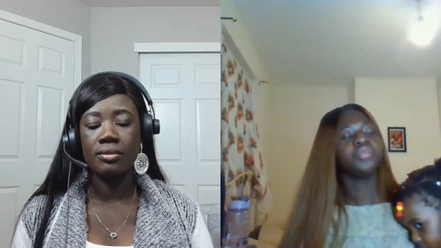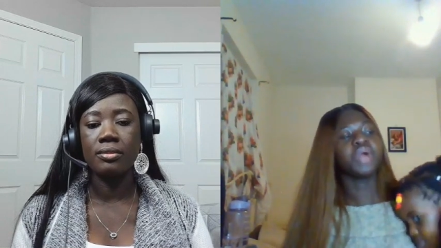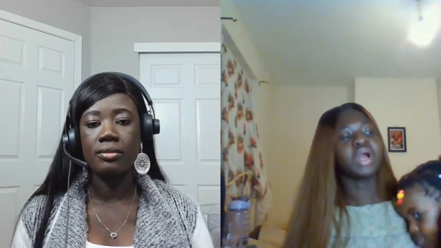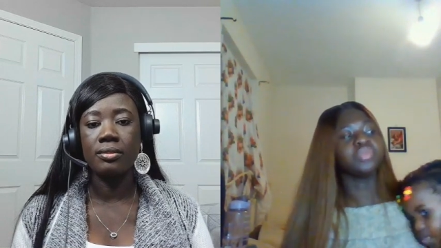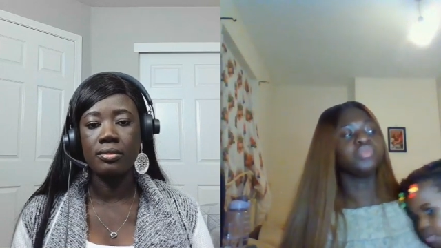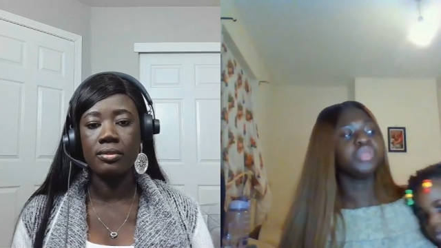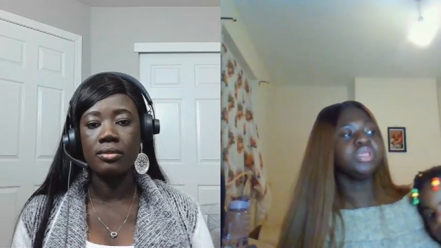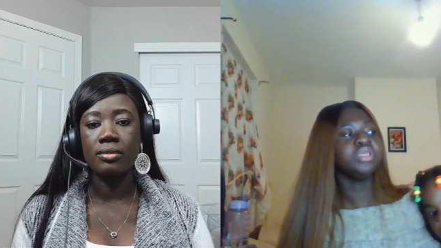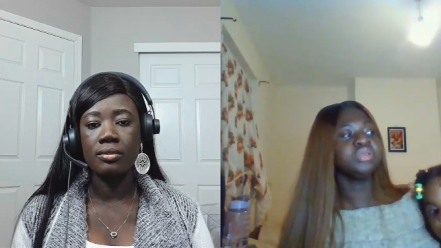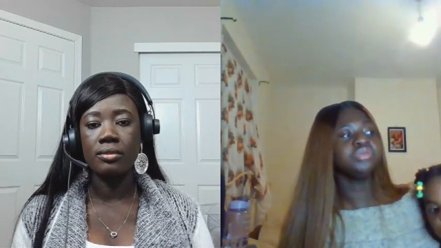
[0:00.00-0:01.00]
Speaker 1: and
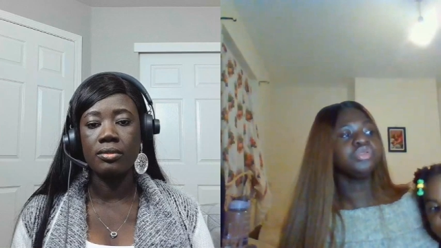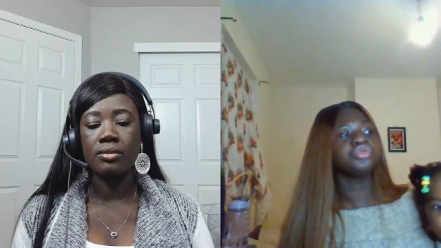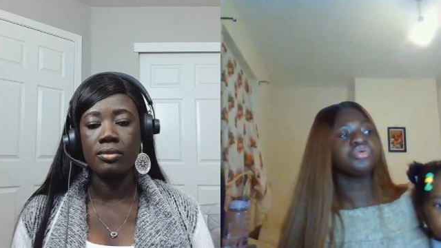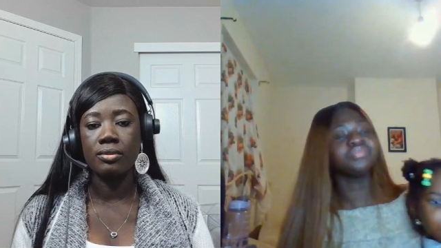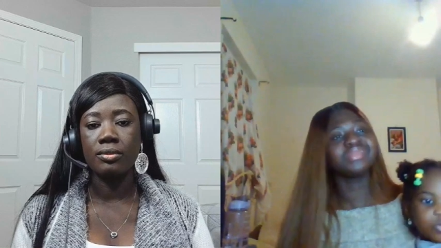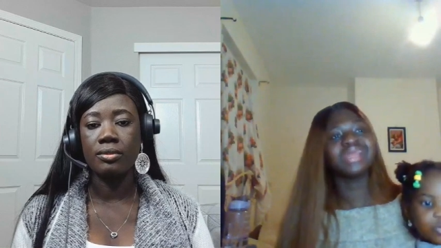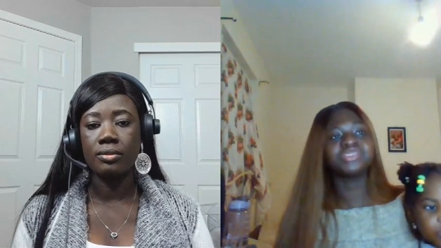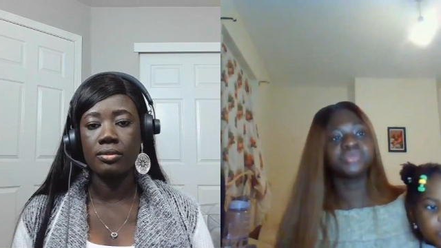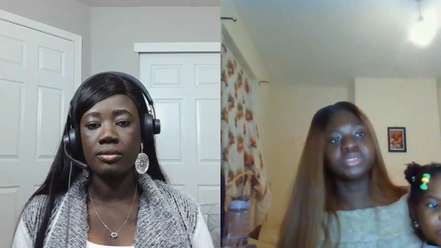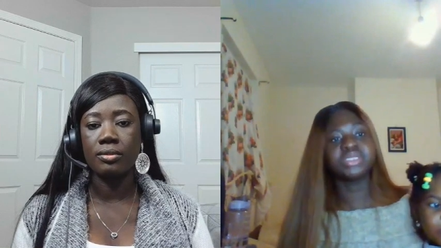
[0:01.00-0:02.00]
we,
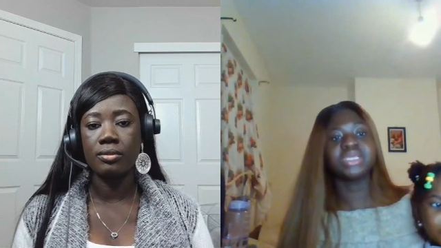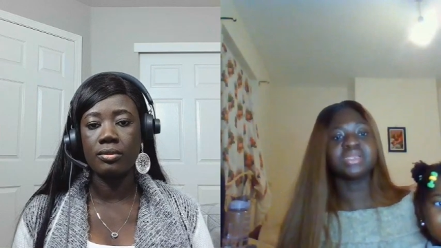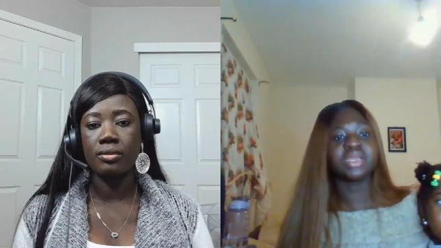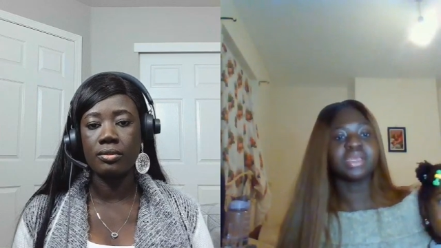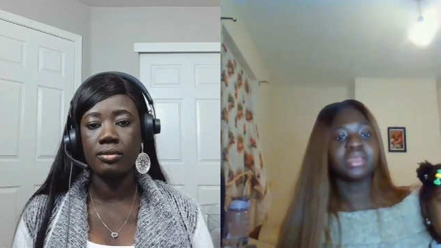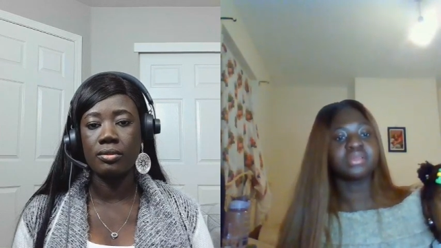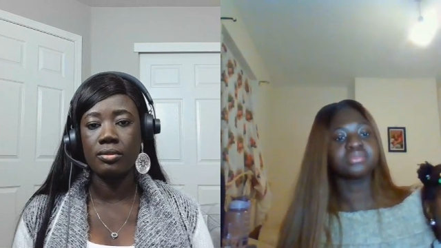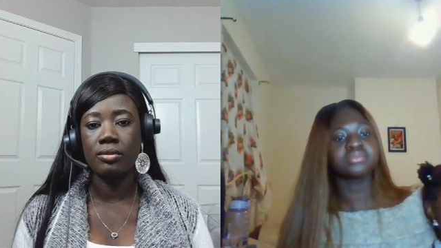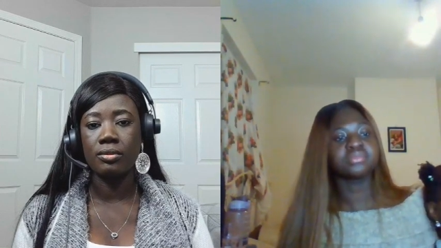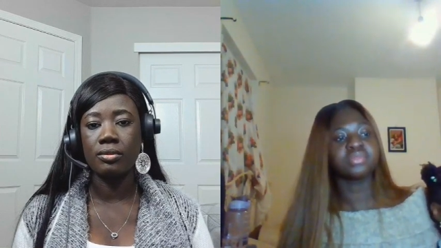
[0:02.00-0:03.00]
that's where you get like,
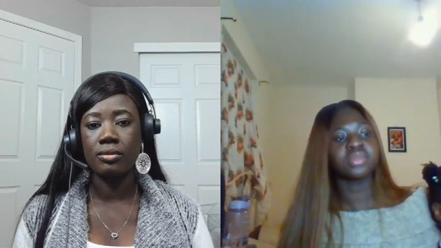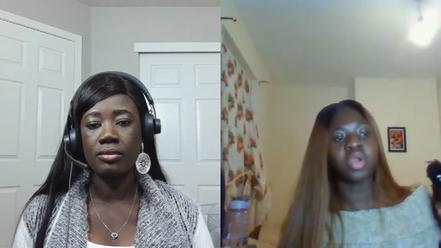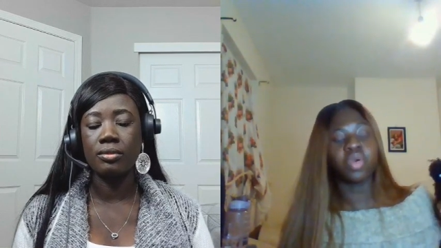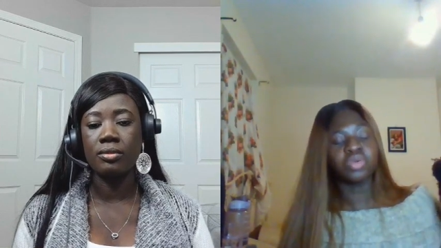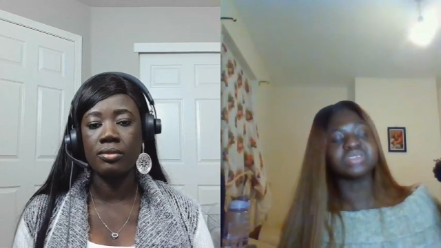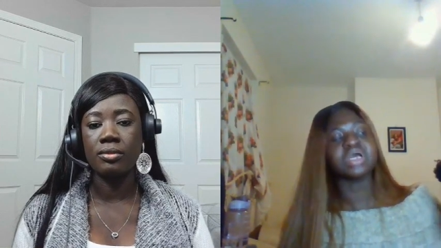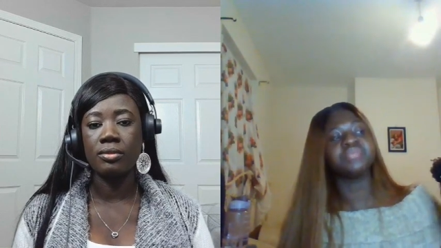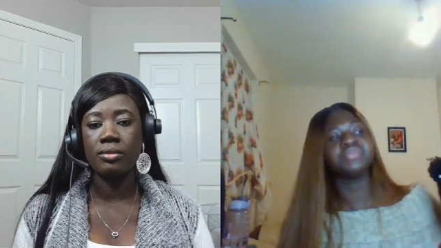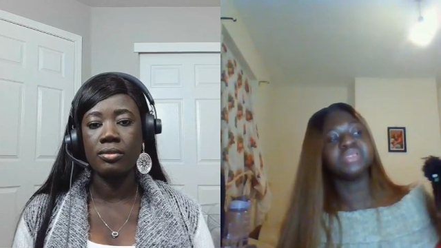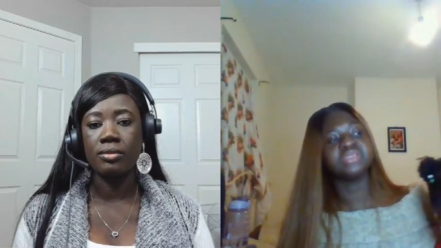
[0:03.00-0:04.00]
oh, what's
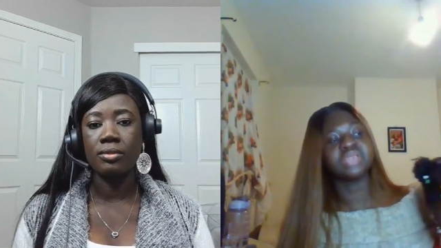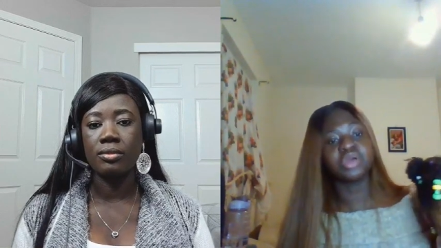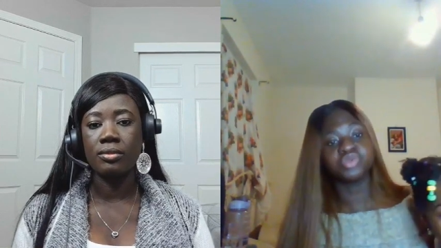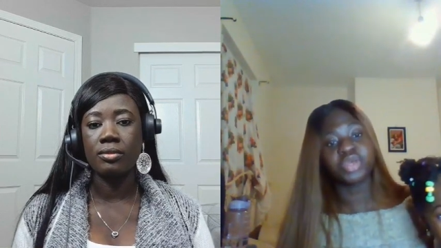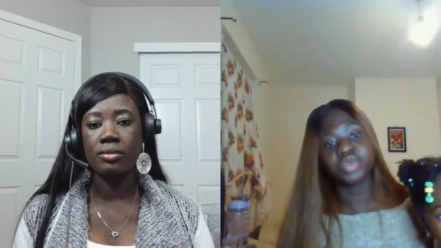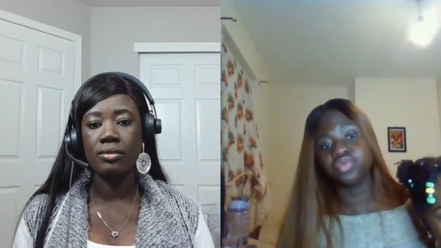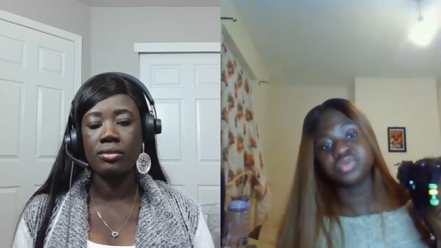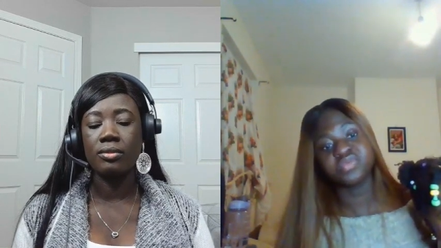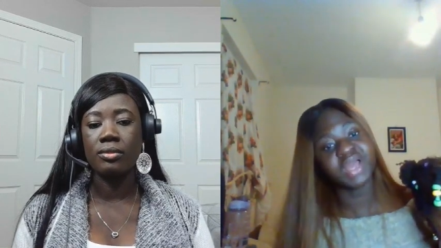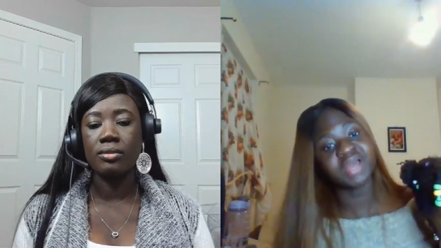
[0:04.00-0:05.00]
happening? How do I,
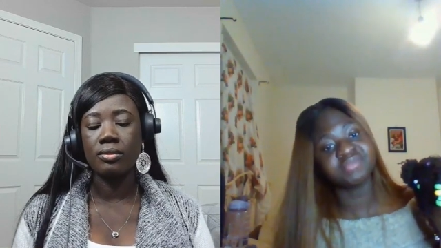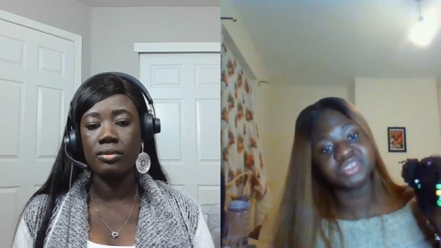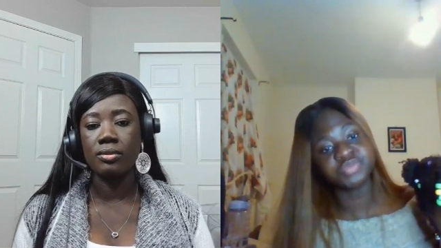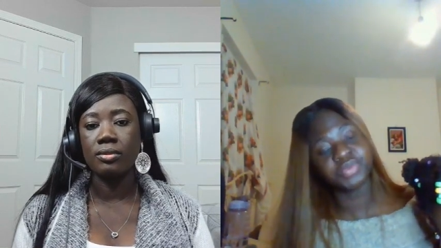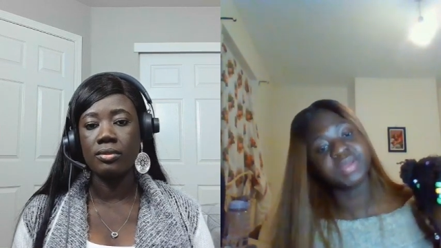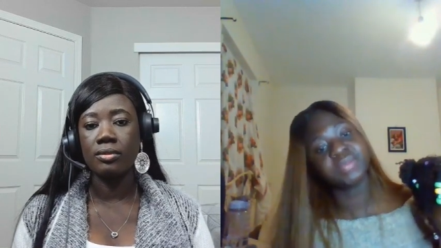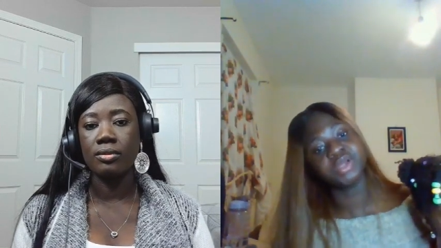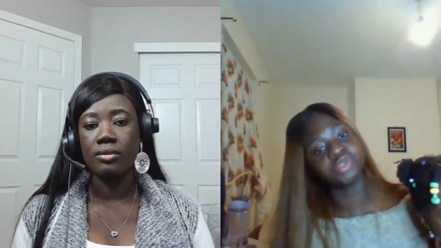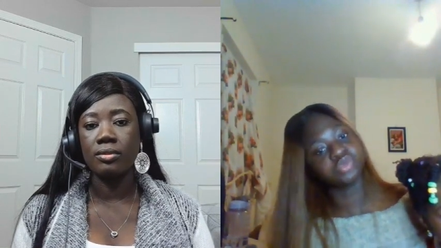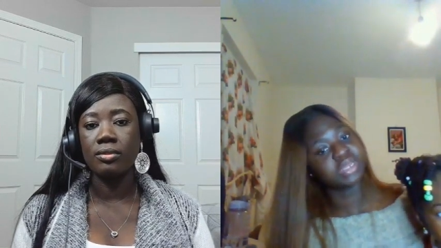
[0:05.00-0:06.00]
if I have this problem, how
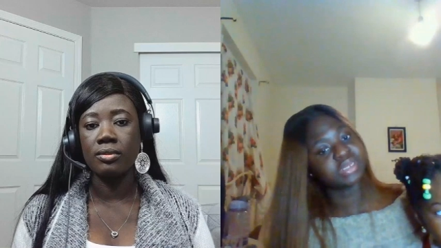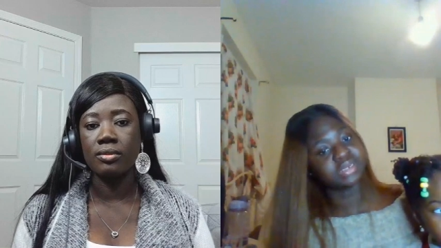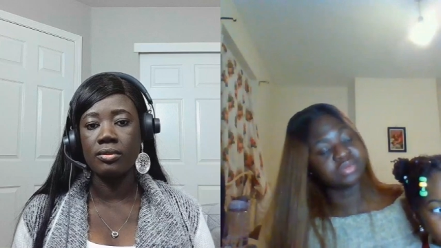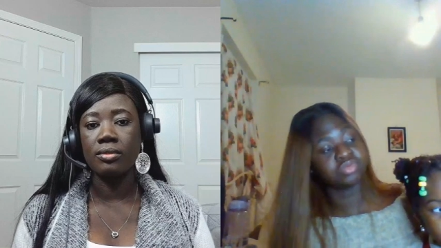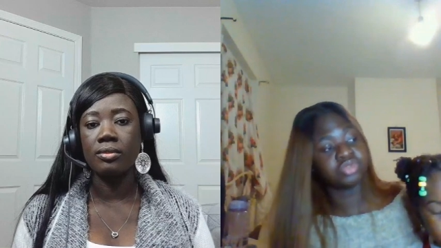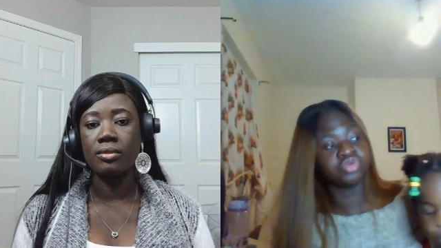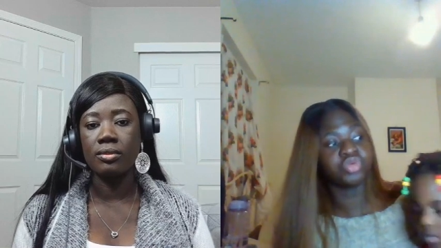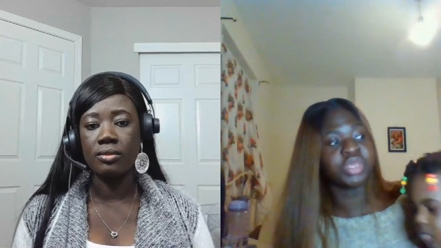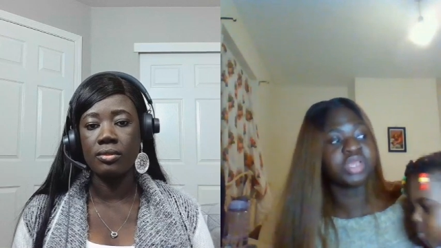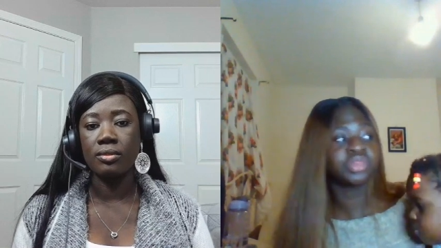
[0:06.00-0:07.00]
do I,
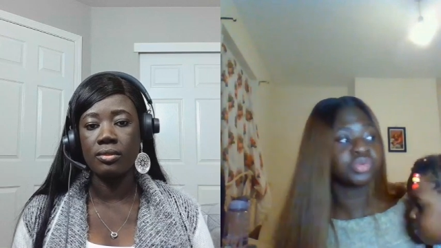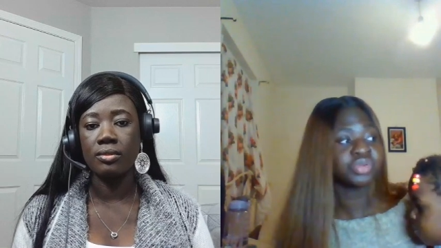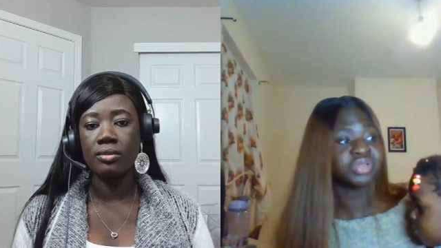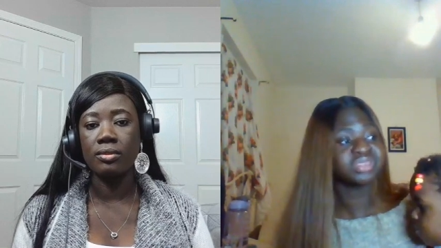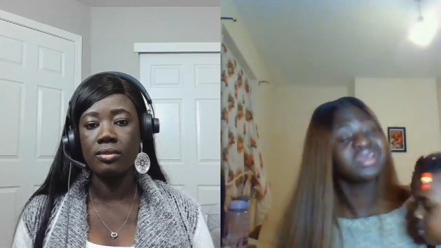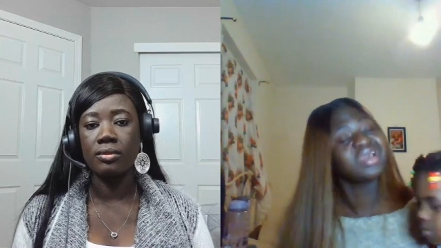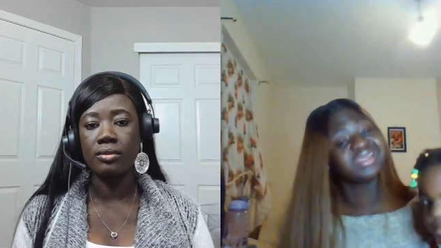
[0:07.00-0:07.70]
get through it?